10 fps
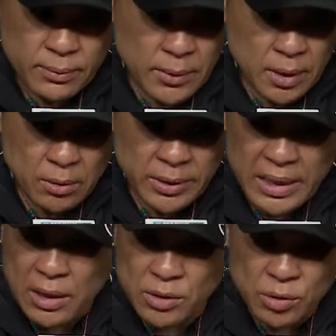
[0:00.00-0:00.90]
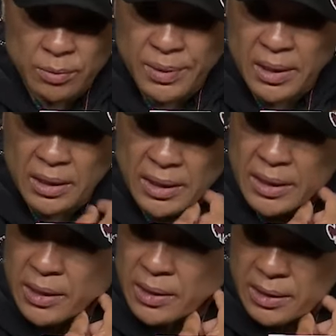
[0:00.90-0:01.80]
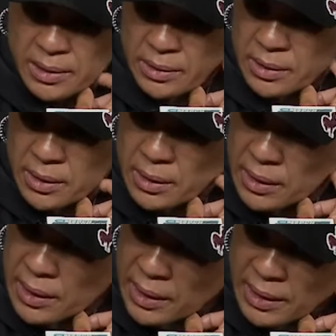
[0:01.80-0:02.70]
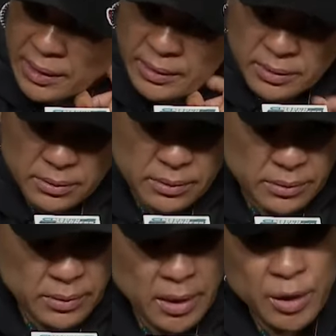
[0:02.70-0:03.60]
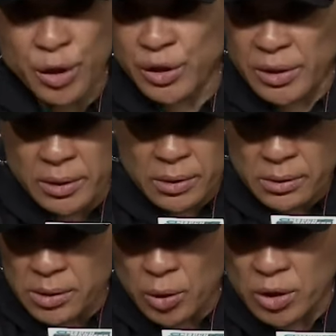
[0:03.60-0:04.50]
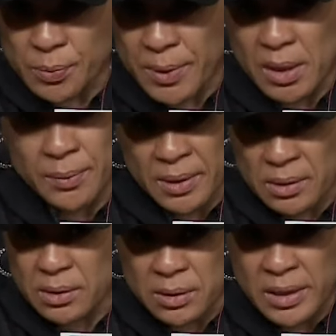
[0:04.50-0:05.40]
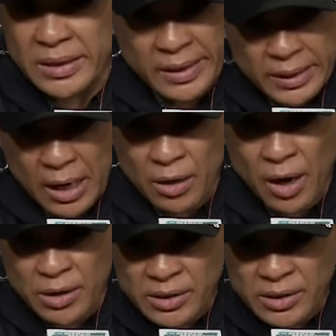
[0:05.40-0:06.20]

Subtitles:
you know, get out to a big lead and a cushion, so to speak. But again, our